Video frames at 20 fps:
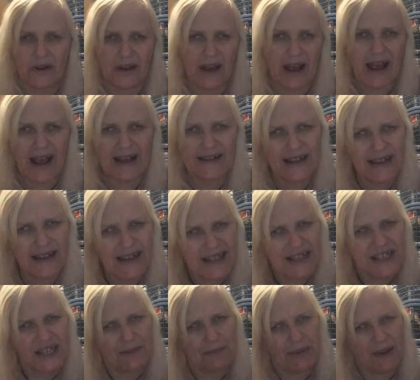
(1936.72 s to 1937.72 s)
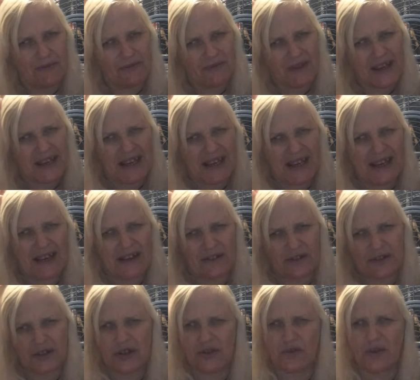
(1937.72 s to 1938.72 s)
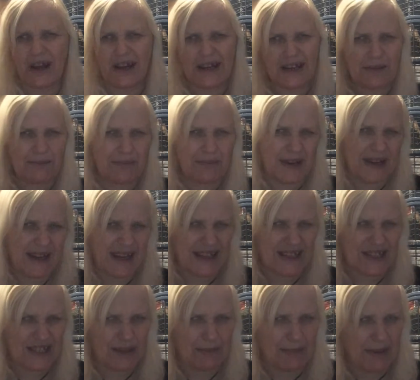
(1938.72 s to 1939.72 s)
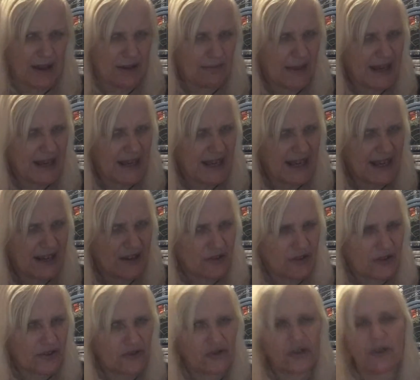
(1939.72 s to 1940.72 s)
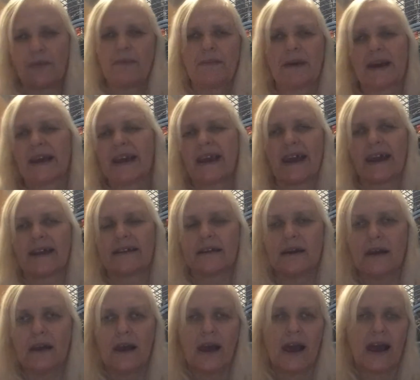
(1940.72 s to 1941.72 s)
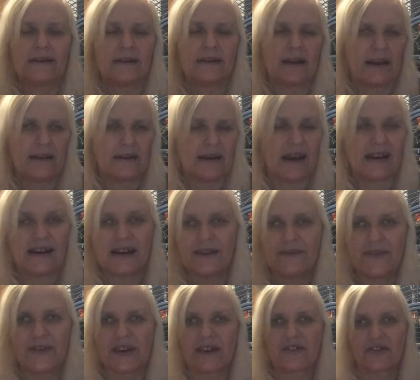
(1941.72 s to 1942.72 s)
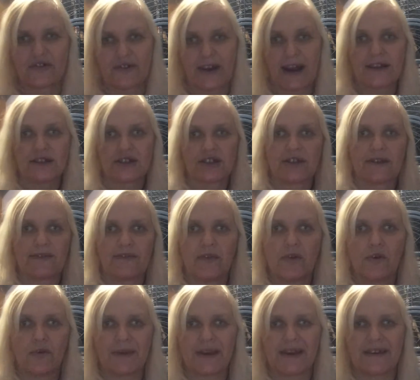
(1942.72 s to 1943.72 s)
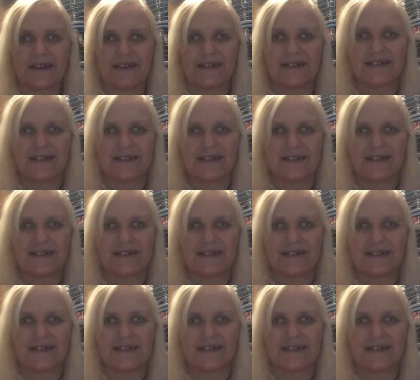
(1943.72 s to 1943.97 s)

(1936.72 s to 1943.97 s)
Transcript: I had an itchy bit right here, a little bit itchy bit in my ear at the top of my head, and Olivia scratched it for me."